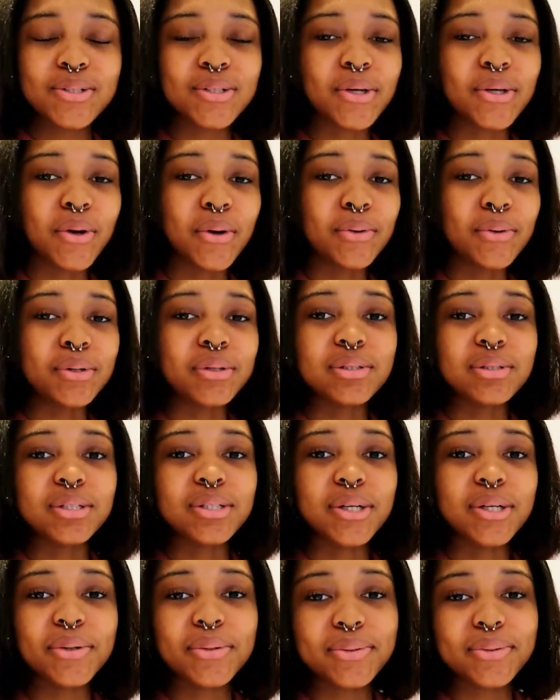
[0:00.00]
so you
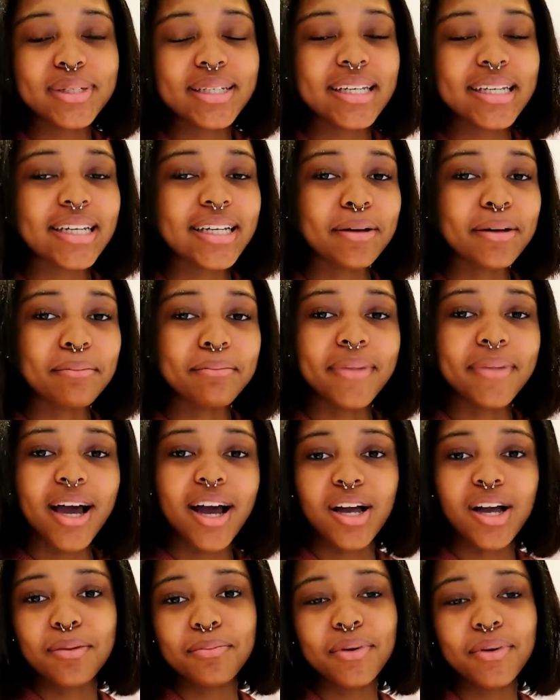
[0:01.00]
don't need a
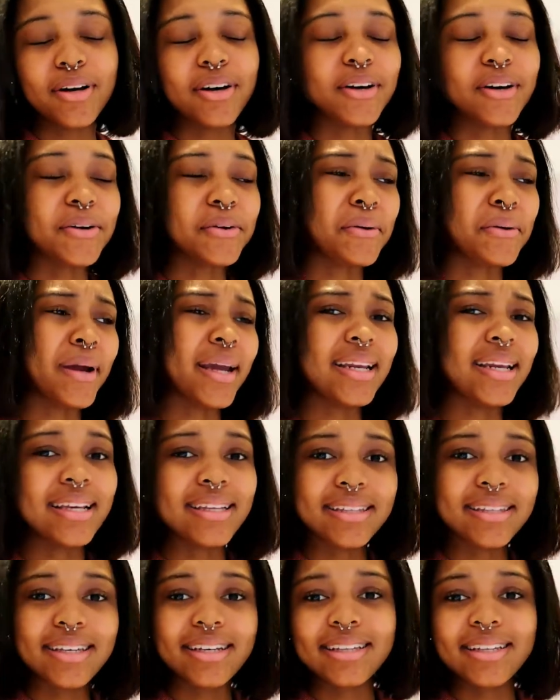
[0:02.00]
MacBook or
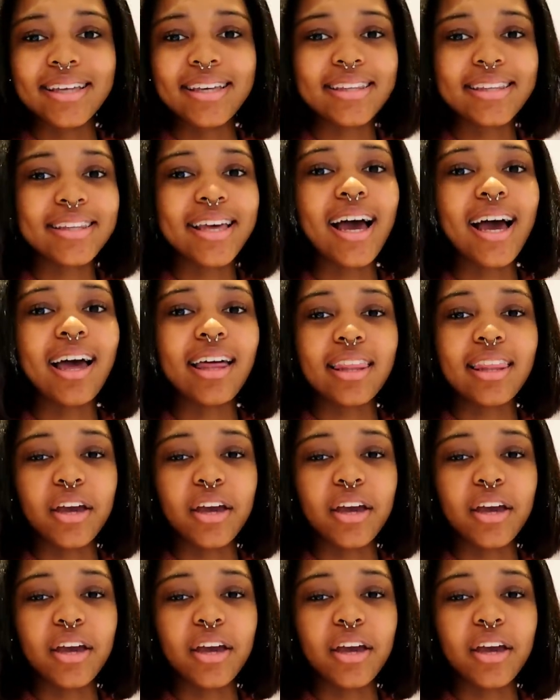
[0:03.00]
anything like that.